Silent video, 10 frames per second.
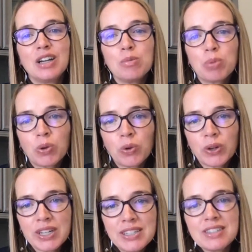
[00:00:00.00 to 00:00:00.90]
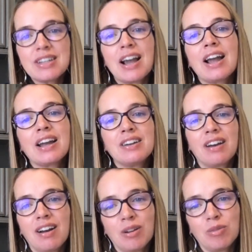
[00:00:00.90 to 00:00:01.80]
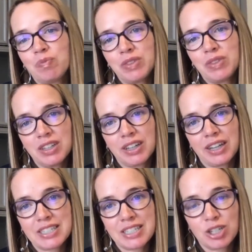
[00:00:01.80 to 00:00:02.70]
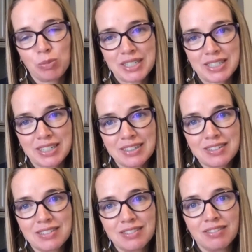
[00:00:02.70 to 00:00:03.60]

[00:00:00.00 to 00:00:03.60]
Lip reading: employees and the Landis+Gyr business.